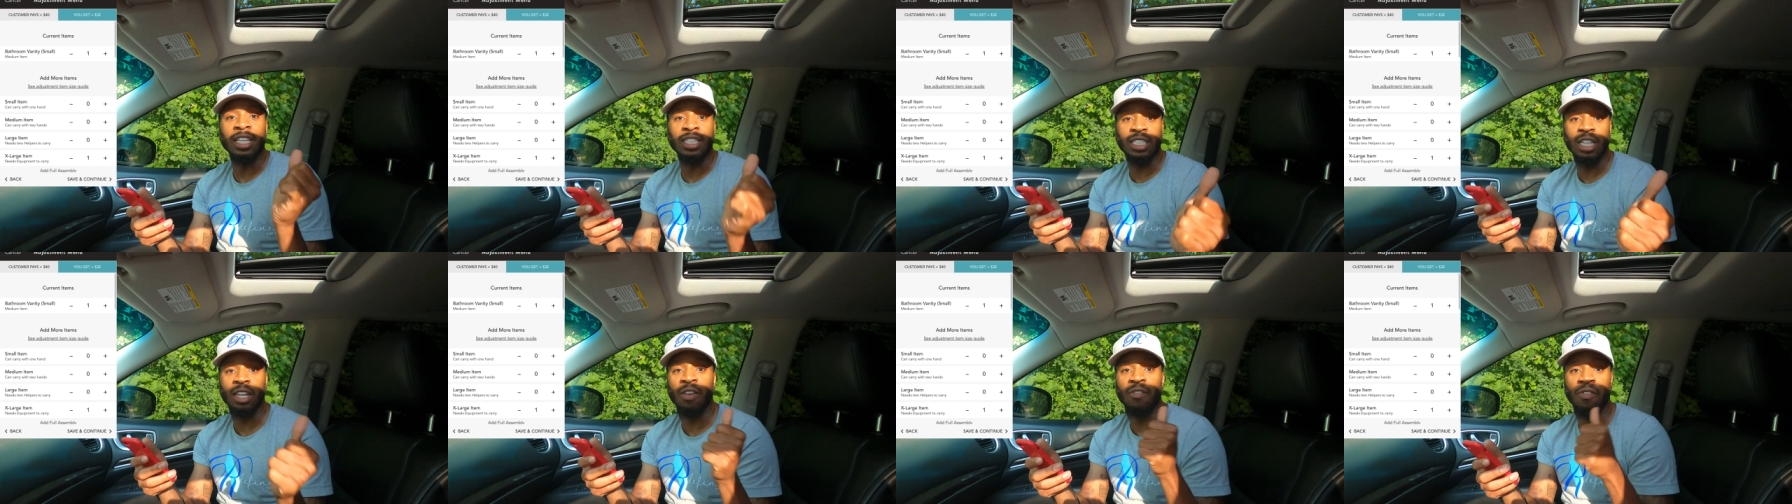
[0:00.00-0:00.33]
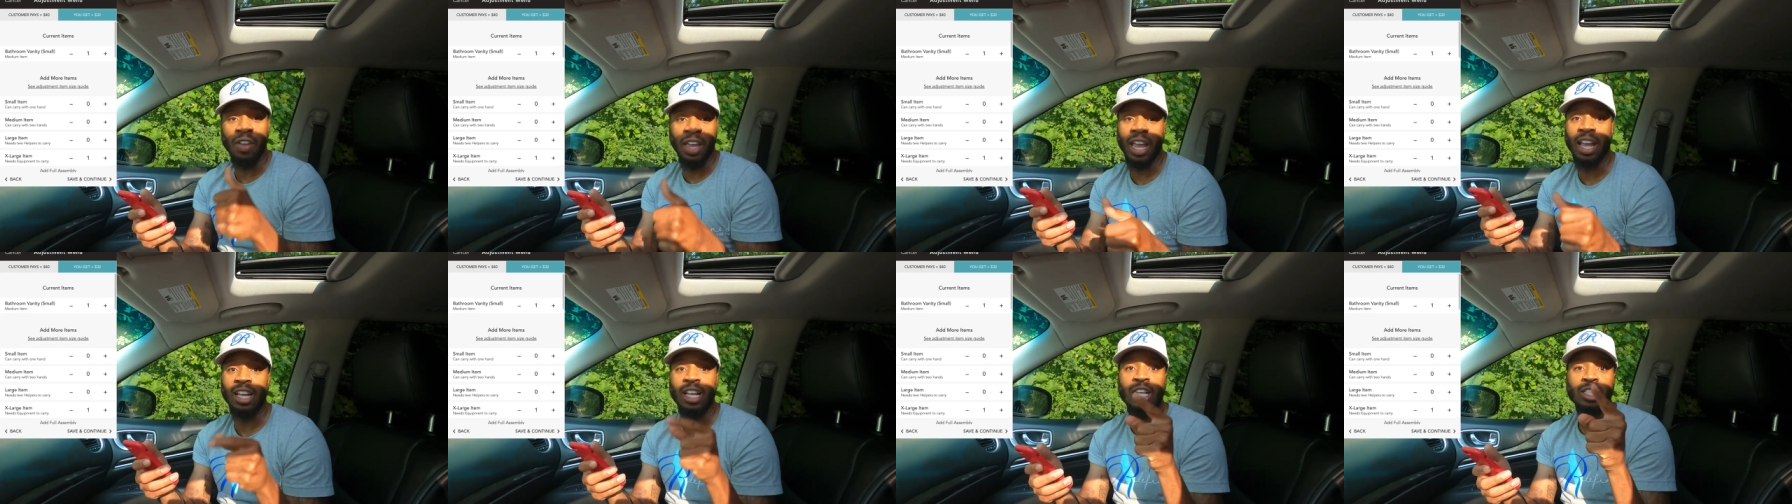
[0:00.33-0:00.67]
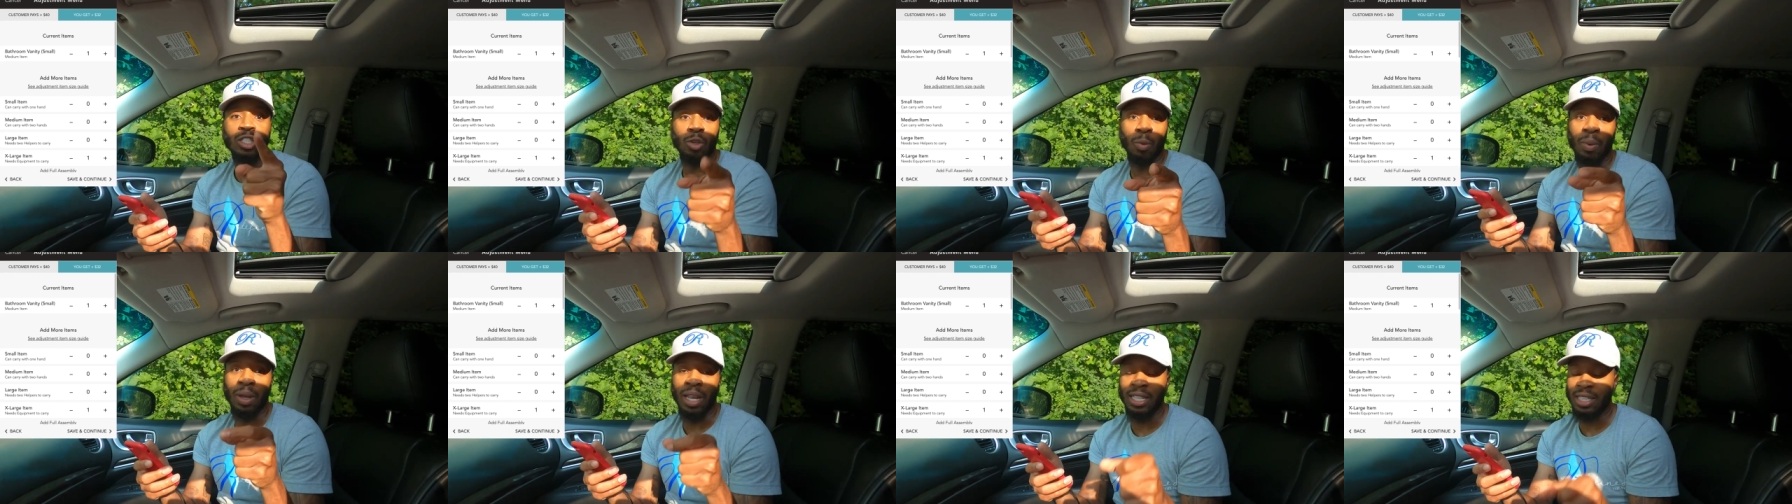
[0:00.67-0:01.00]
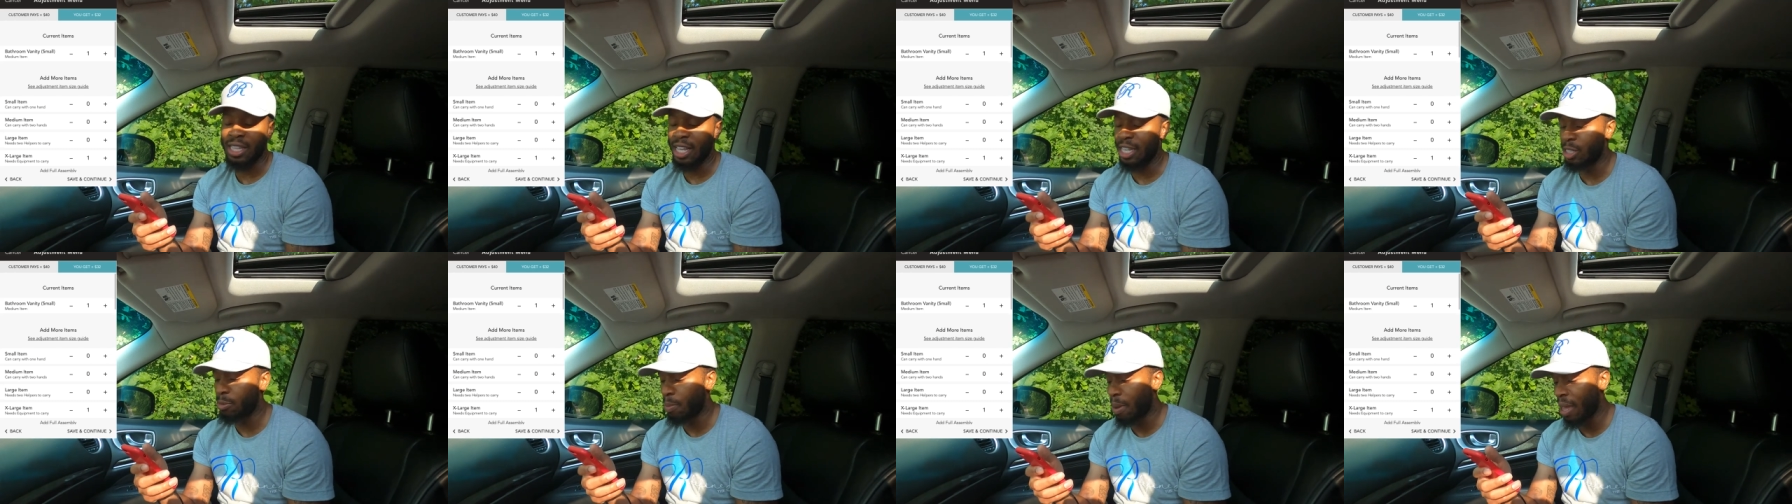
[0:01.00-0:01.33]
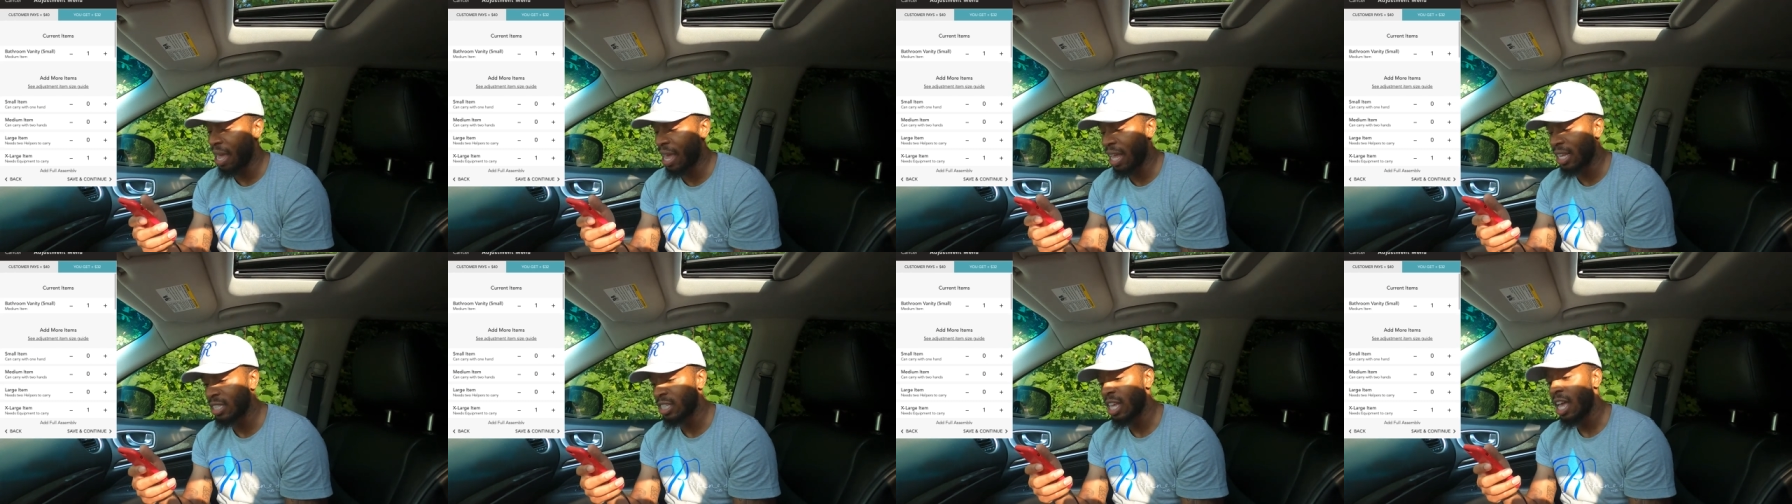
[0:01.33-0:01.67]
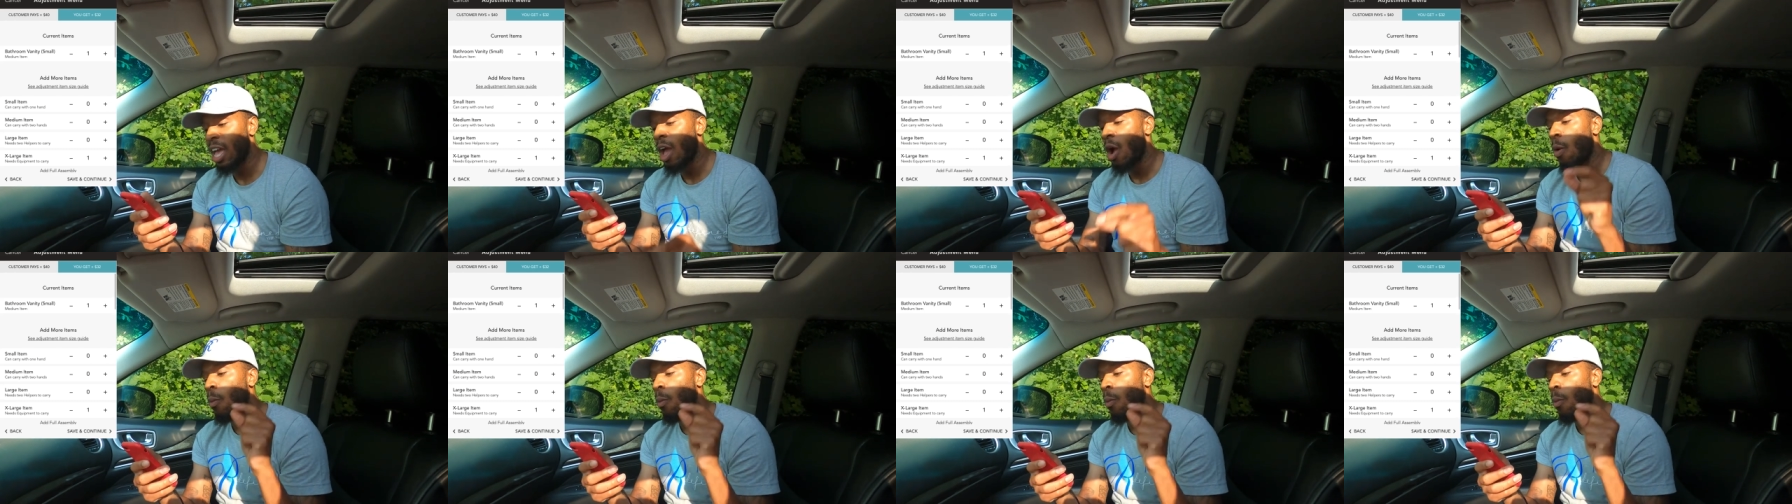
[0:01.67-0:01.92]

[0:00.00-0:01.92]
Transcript: into the van so we get these bands.